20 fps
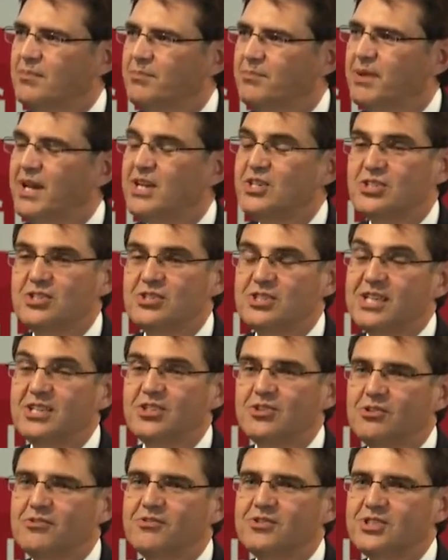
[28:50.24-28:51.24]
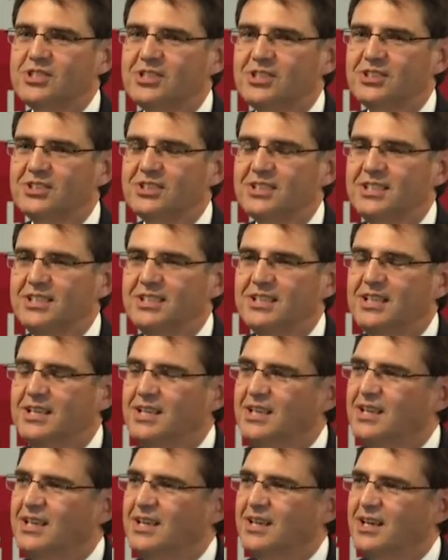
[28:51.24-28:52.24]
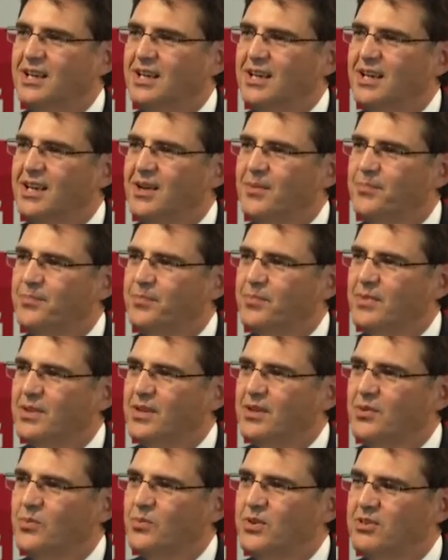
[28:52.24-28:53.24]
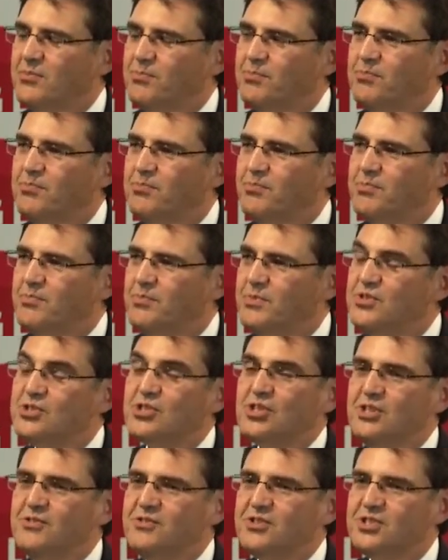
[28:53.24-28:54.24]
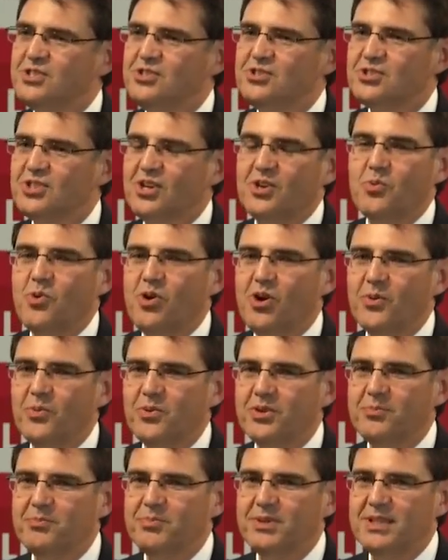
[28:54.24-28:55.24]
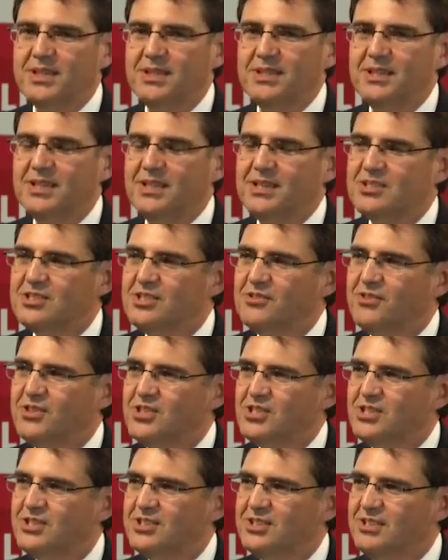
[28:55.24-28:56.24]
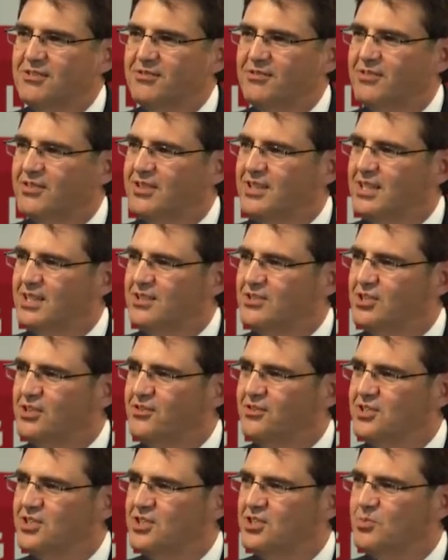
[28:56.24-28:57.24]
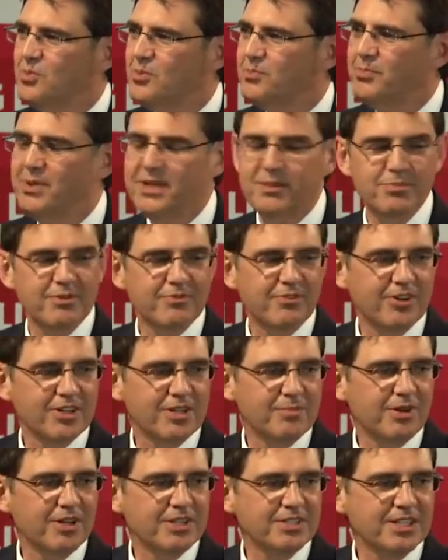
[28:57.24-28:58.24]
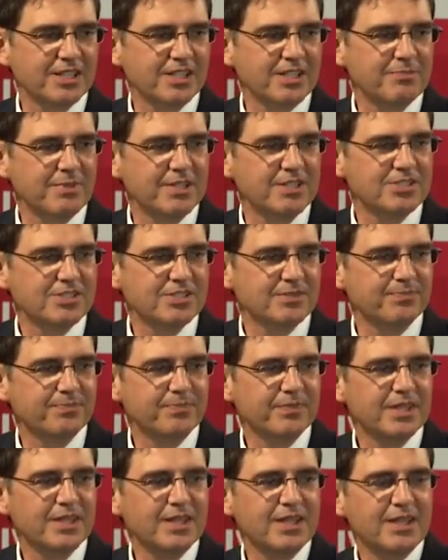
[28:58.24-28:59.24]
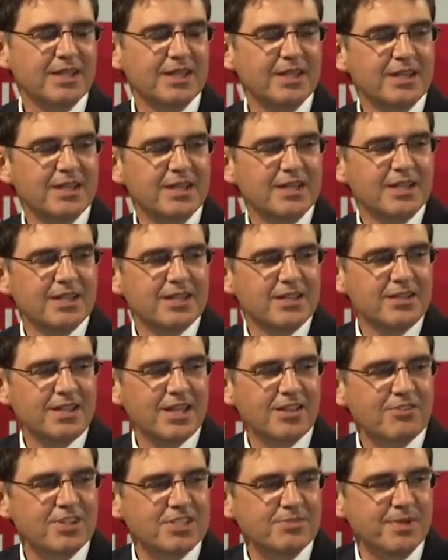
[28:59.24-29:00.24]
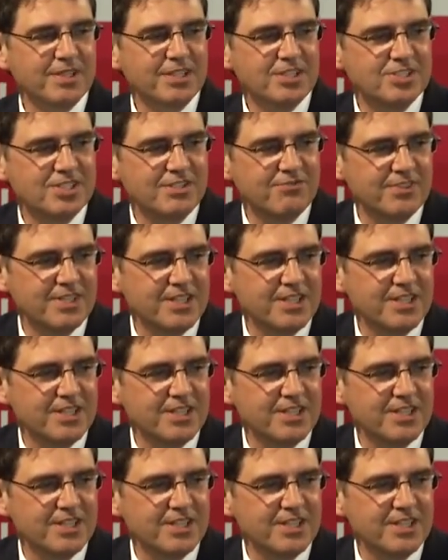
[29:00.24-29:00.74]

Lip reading: patients at your facility with services, so why would it be sufficient if the services were being provided by telemedicine? The other aspect is if